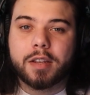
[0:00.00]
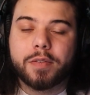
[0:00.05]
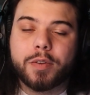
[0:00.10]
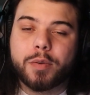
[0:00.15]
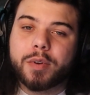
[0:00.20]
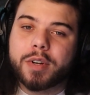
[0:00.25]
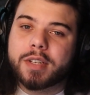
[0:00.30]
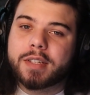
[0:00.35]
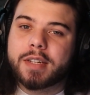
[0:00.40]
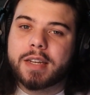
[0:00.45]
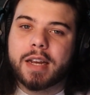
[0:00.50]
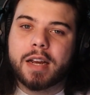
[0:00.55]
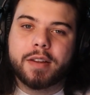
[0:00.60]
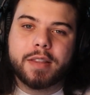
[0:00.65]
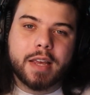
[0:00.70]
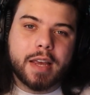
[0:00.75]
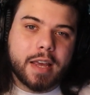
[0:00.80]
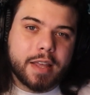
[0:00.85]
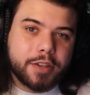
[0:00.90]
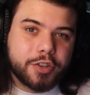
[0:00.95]
If you want to see how
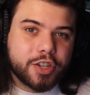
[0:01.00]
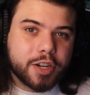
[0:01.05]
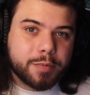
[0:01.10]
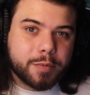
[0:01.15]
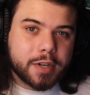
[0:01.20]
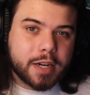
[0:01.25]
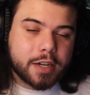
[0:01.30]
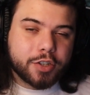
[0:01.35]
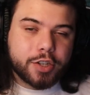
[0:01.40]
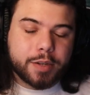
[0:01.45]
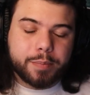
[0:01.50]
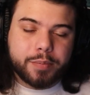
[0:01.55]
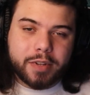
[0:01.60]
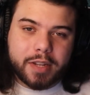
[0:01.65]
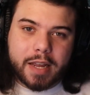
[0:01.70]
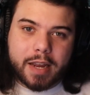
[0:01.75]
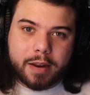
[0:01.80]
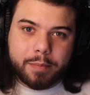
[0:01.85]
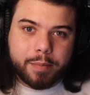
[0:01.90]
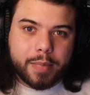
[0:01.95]
the 8th gym would actually
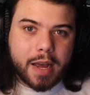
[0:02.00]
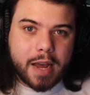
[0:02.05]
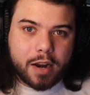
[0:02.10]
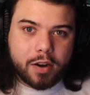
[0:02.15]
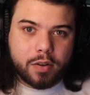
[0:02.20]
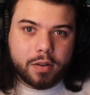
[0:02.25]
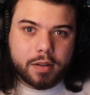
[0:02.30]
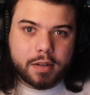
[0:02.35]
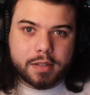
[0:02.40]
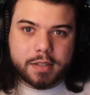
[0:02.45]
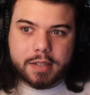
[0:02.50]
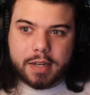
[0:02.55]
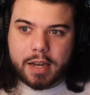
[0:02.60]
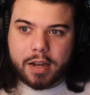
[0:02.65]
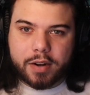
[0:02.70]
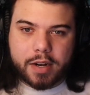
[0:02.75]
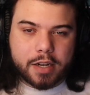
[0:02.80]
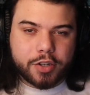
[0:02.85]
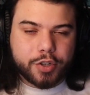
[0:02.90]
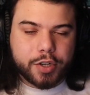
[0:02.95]
play in battle and see
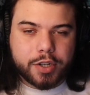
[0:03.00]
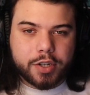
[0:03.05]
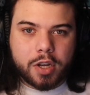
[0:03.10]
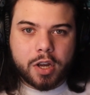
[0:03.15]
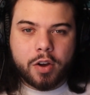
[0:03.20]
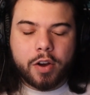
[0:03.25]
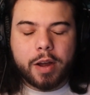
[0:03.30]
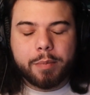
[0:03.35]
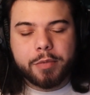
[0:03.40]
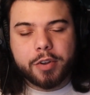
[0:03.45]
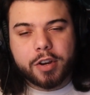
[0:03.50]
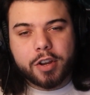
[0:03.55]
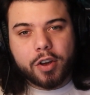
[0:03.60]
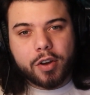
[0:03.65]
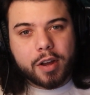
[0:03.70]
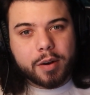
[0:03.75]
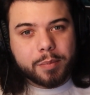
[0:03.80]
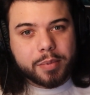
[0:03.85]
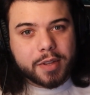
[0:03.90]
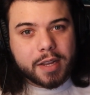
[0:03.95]
how it actually go, I'm going to go
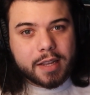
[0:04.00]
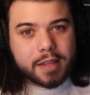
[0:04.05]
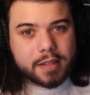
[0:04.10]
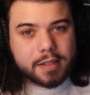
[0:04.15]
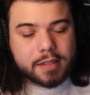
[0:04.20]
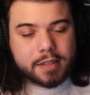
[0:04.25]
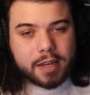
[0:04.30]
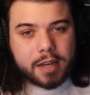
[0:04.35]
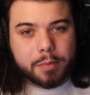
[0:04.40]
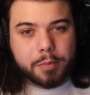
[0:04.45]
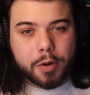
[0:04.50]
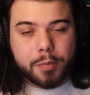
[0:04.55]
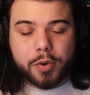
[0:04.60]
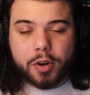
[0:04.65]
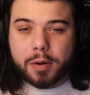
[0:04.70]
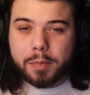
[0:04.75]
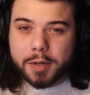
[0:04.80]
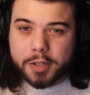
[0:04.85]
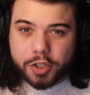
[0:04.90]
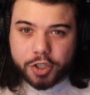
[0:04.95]
ahead and play this team on
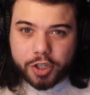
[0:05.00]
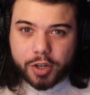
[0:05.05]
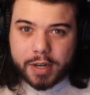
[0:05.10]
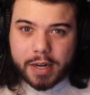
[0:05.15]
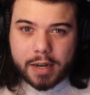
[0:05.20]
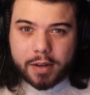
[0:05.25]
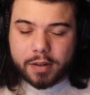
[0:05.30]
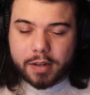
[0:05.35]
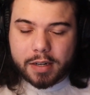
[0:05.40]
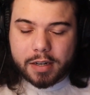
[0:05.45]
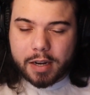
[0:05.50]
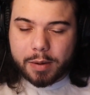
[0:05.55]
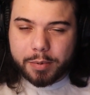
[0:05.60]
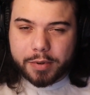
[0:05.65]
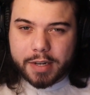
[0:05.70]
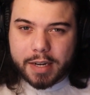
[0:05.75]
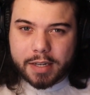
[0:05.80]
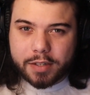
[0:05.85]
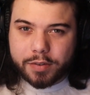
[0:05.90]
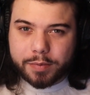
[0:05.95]
Pokemon Showdown in a couple
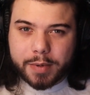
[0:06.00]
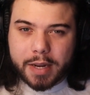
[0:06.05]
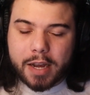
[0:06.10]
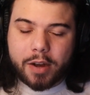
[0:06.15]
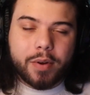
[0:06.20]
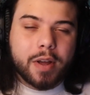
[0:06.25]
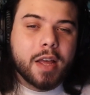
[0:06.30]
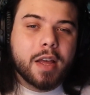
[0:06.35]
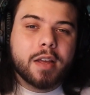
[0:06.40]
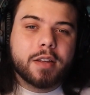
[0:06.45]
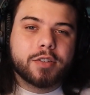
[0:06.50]
days from now,